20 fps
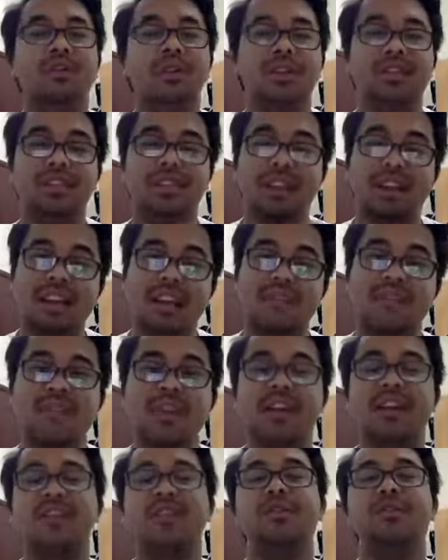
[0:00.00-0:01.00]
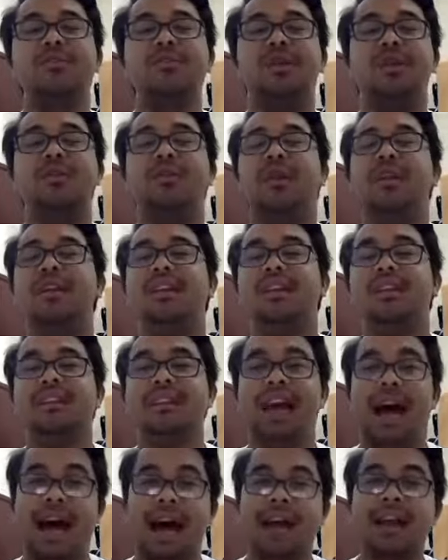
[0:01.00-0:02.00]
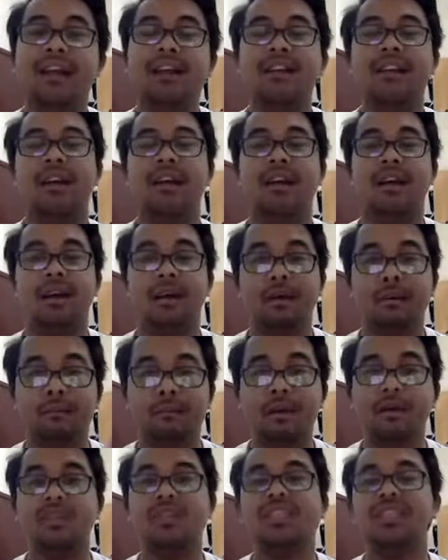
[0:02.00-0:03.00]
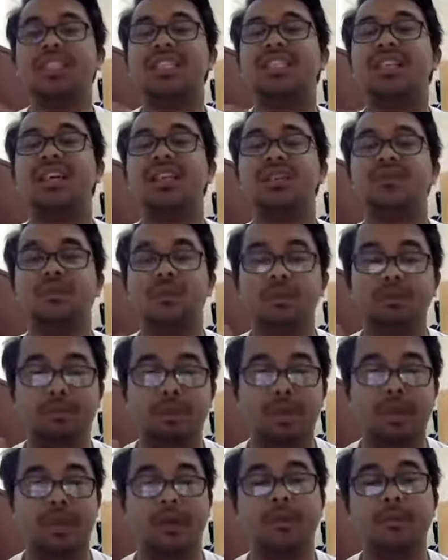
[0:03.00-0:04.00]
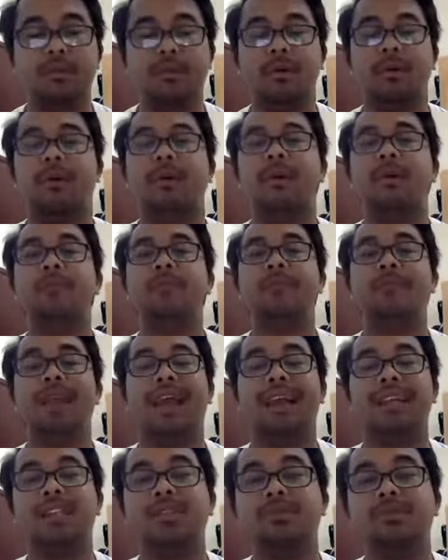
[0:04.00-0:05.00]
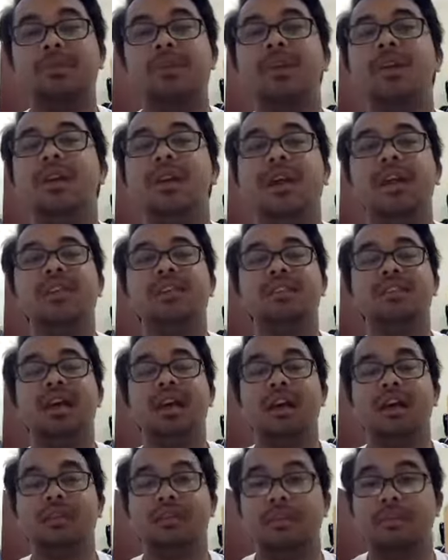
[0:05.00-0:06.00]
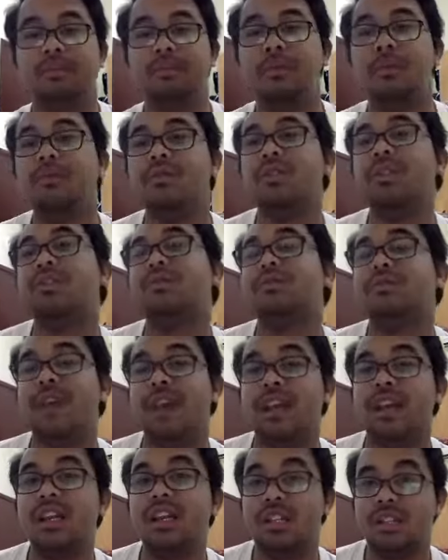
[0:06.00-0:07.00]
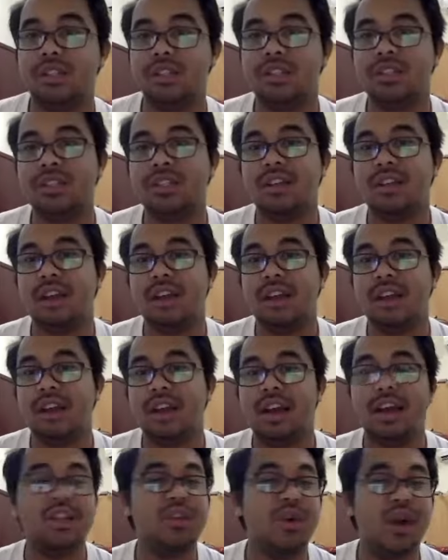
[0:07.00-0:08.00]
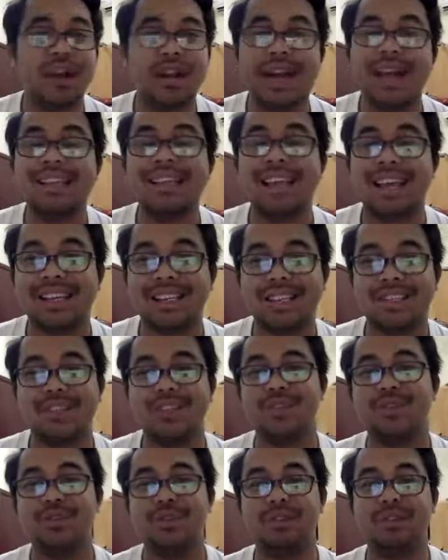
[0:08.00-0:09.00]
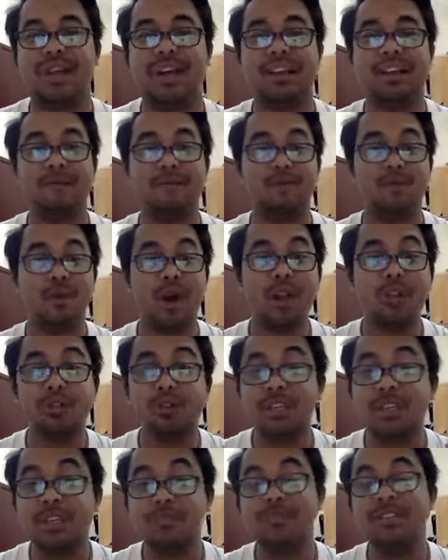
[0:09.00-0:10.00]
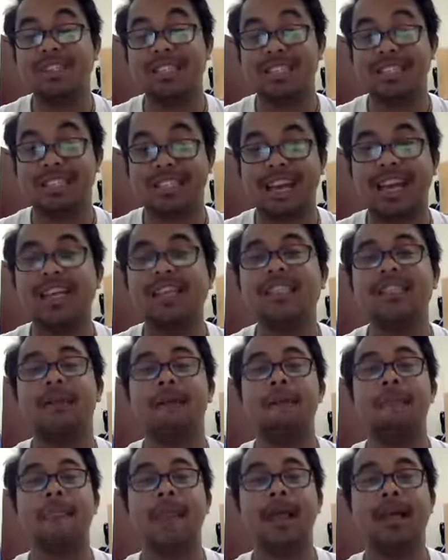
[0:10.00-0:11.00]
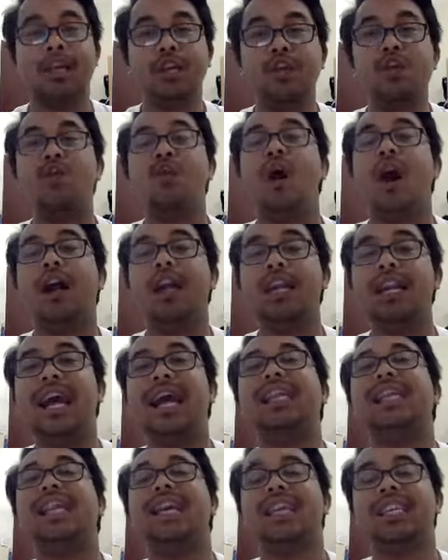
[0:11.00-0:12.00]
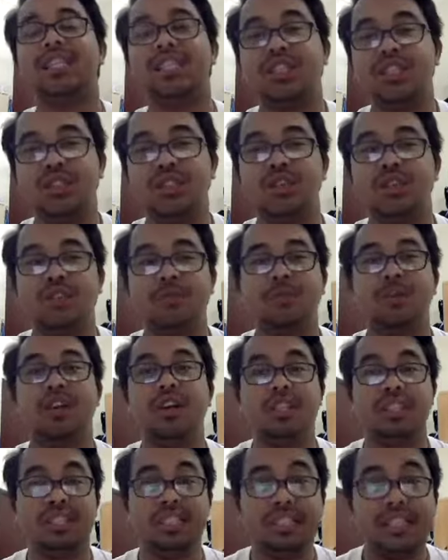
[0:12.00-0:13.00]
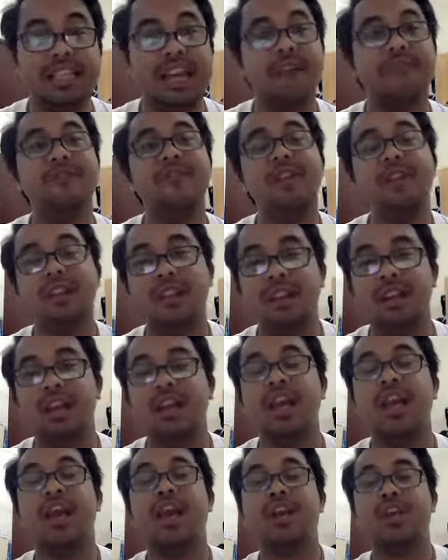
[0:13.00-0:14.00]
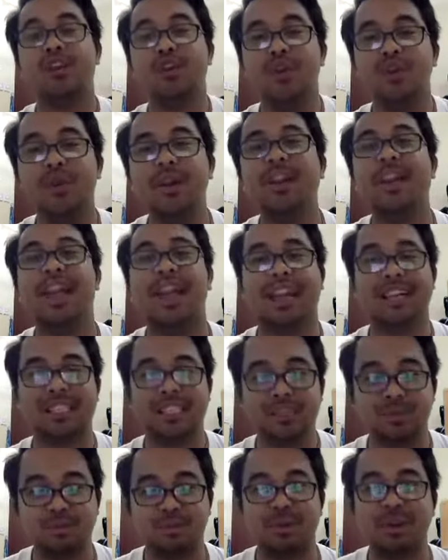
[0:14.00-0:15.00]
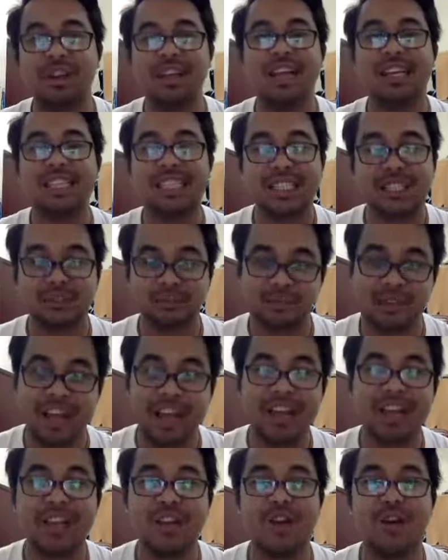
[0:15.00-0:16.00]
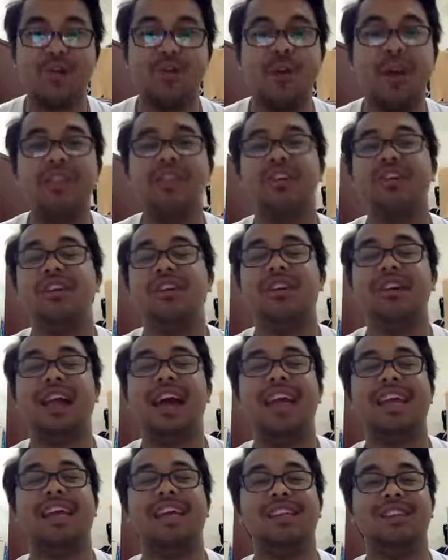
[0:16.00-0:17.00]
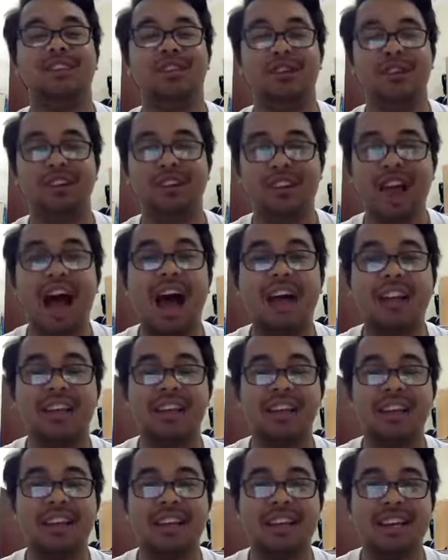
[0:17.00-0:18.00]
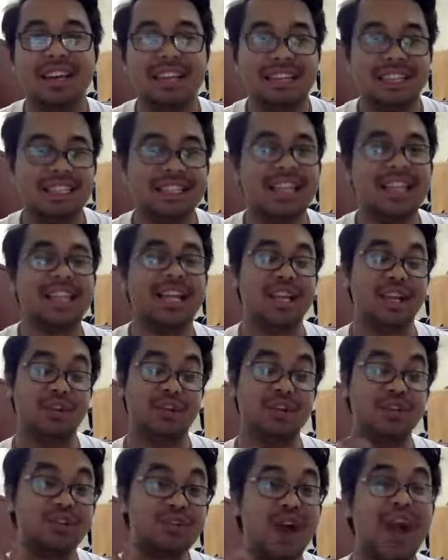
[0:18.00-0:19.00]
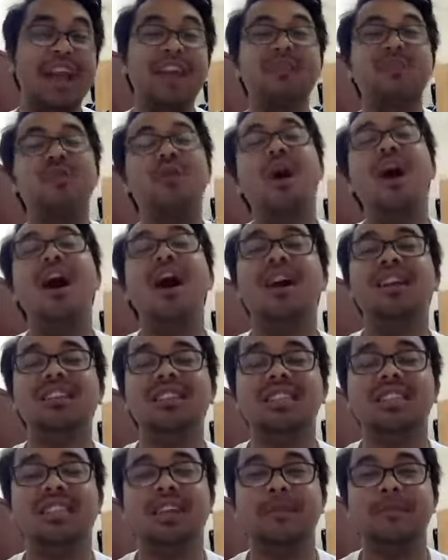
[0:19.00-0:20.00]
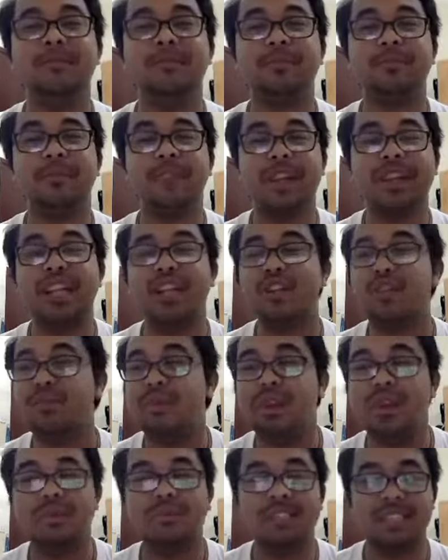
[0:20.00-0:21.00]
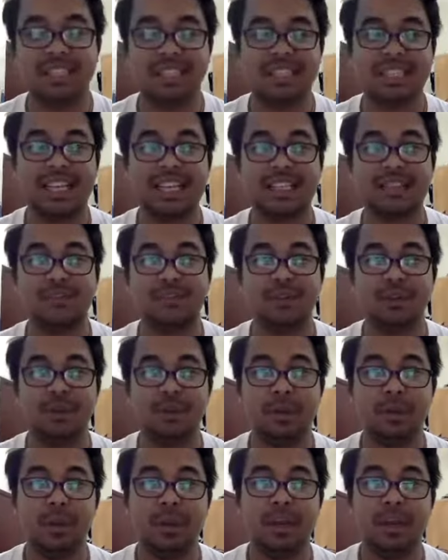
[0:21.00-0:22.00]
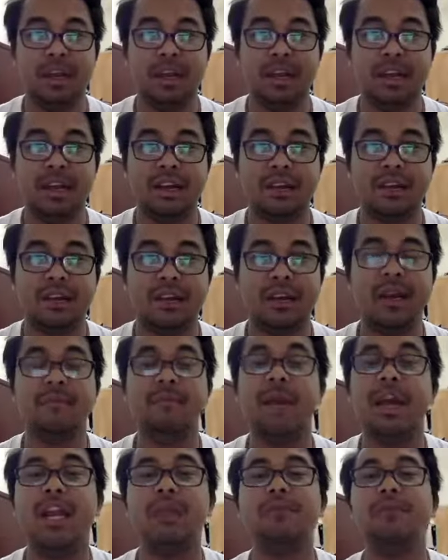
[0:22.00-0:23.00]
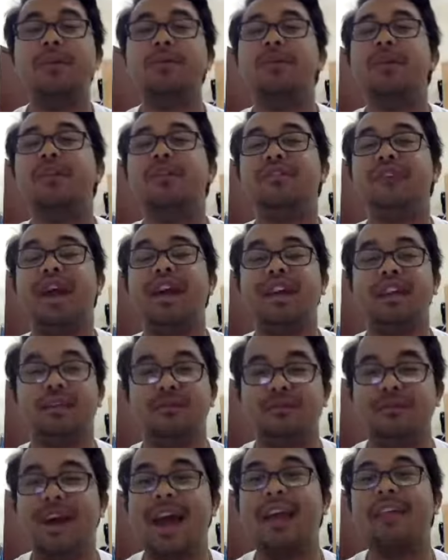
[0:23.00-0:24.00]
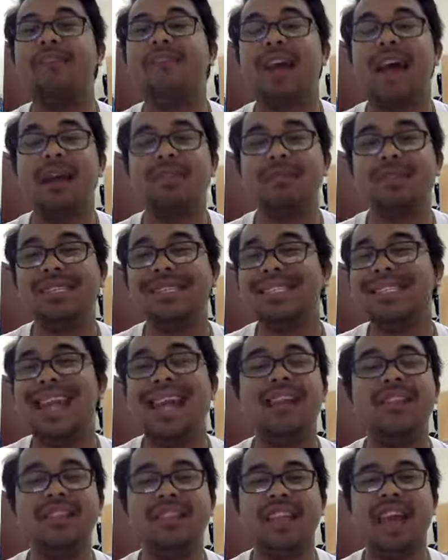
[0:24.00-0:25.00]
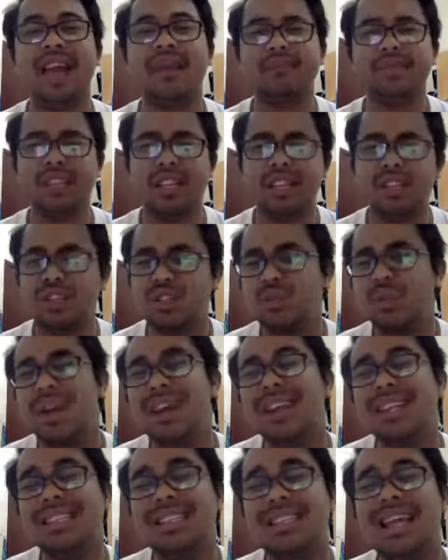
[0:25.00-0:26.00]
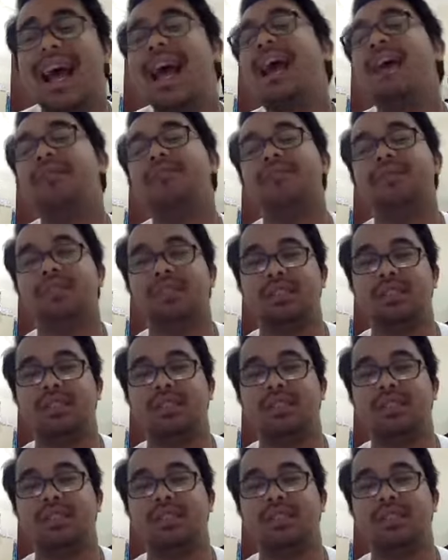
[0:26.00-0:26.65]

who are still living and those who already died, most successful people experience the most failures. And you are not excused with that. If you want to achieve success, you are not excused because definitely you will experience failure whether you like it or not. It's not that you tried once and then you become successful. Okay, many people tried it five times, ten times, and twenty times.